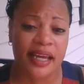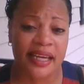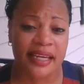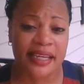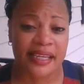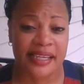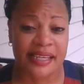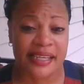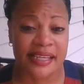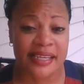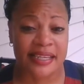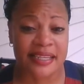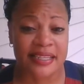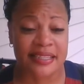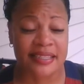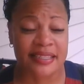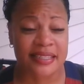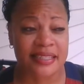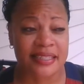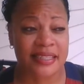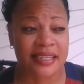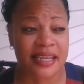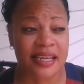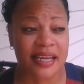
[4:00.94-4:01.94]

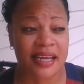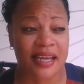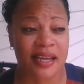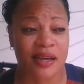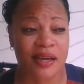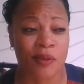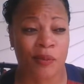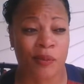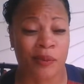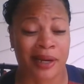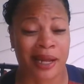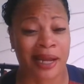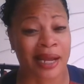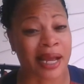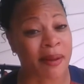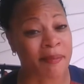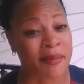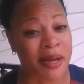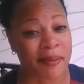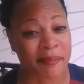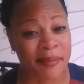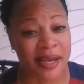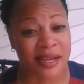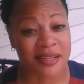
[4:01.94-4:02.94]
is when I got
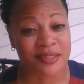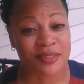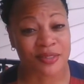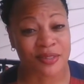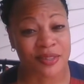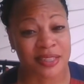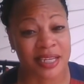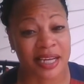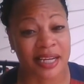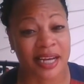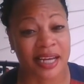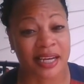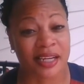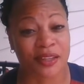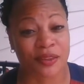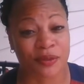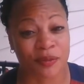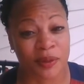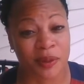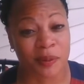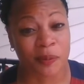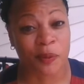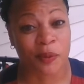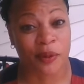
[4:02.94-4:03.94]
my master's, I got a
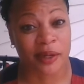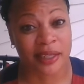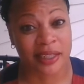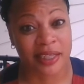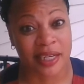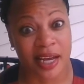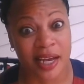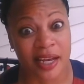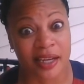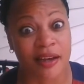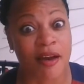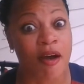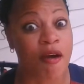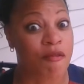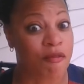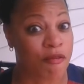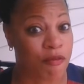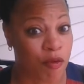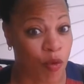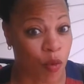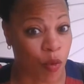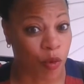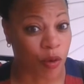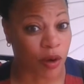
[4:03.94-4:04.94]

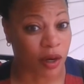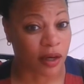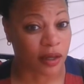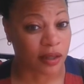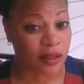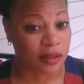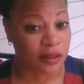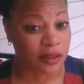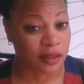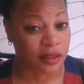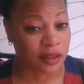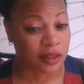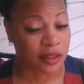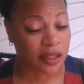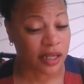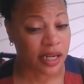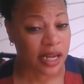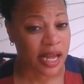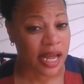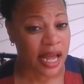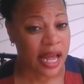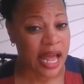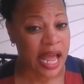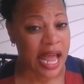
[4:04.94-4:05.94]
3.94,
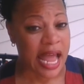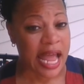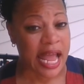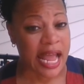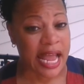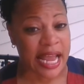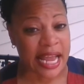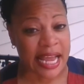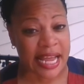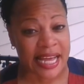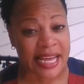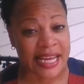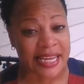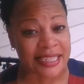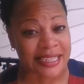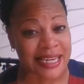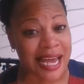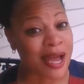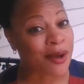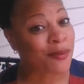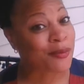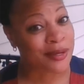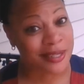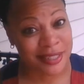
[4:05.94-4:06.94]
and
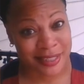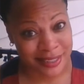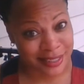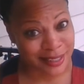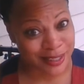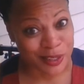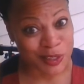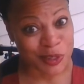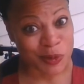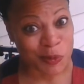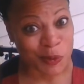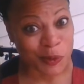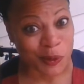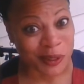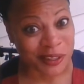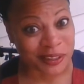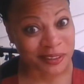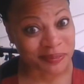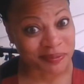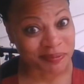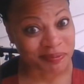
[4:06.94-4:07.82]
I wasn't in a sport.